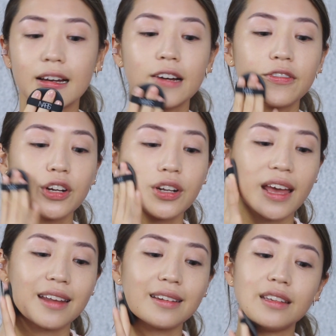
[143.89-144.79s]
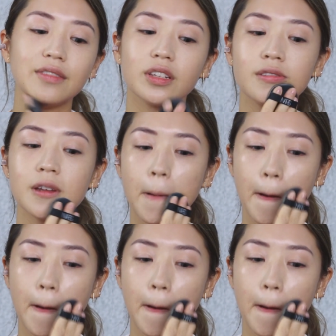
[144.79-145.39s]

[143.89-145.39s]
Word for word: covered and even.